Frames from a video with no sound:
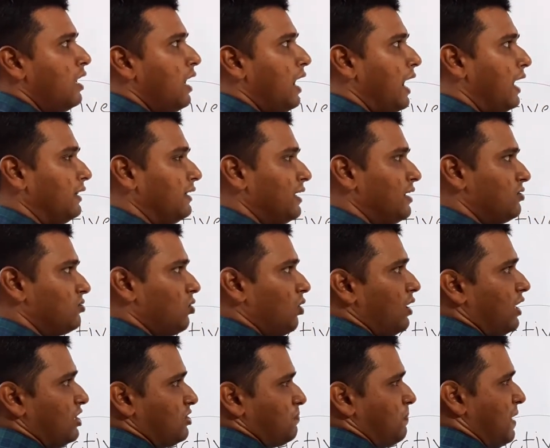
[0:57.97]
and that is called
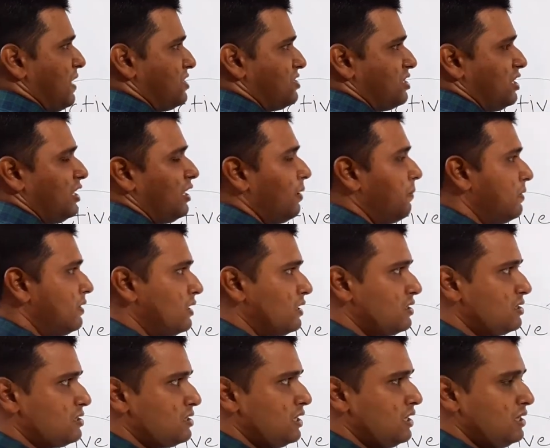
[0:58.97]
as partially committed
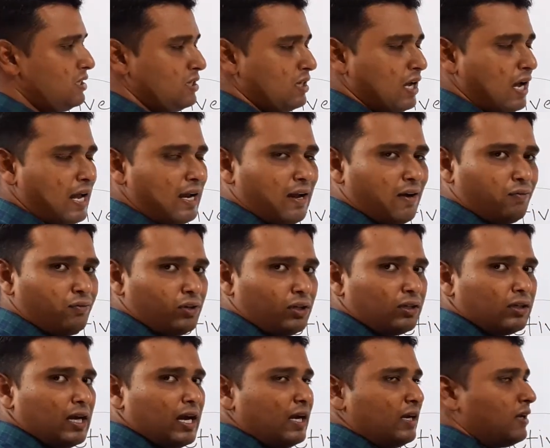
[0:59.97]
state. And after
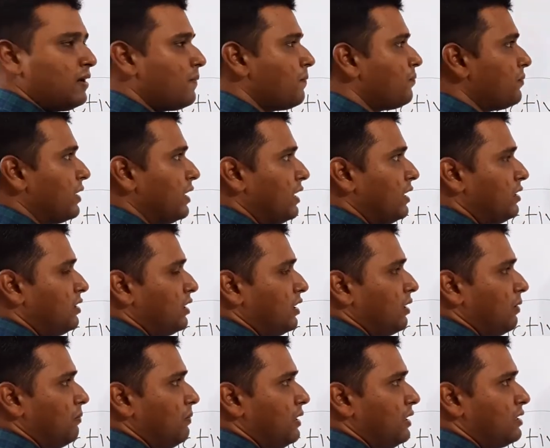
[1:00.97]
that it
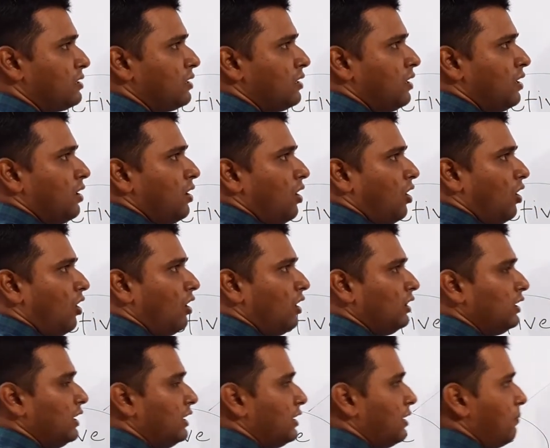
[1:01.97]
completes all
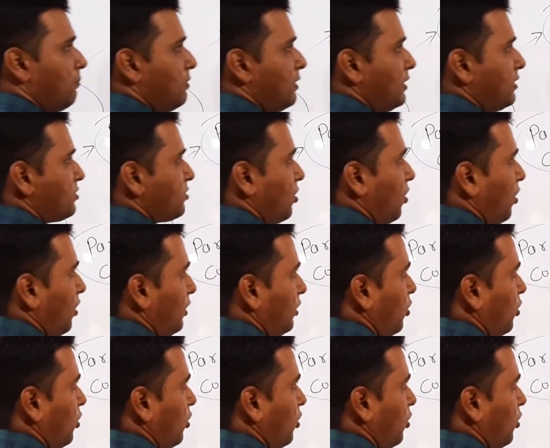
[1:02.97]
the